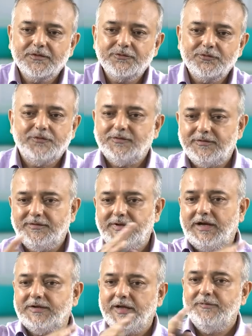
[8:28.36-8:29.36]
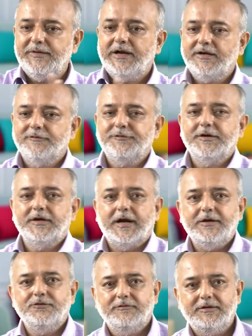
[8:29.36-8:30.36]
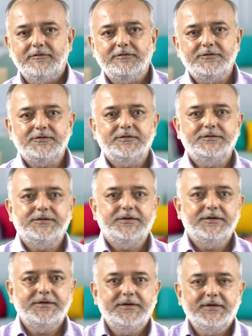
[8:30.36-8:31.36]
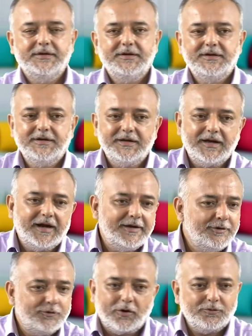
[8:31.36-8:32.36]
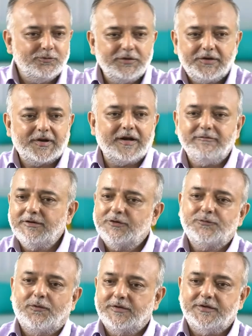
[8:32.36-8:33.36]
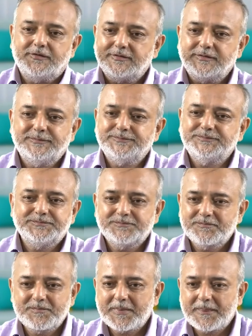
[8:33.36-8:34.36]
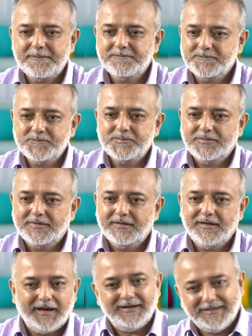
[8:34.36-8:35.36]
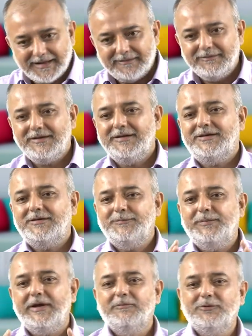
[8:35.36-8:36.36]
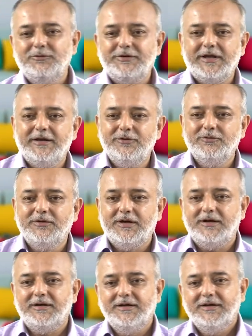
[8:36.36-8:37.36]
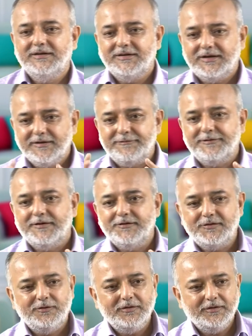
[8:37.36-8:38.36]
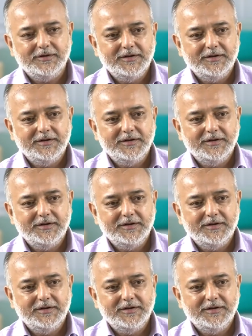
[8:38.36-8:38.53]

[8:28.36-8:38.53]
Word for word: so that can be at different kinds of levels and you talk to the travelers for this and they will be able to tell you the the difference you know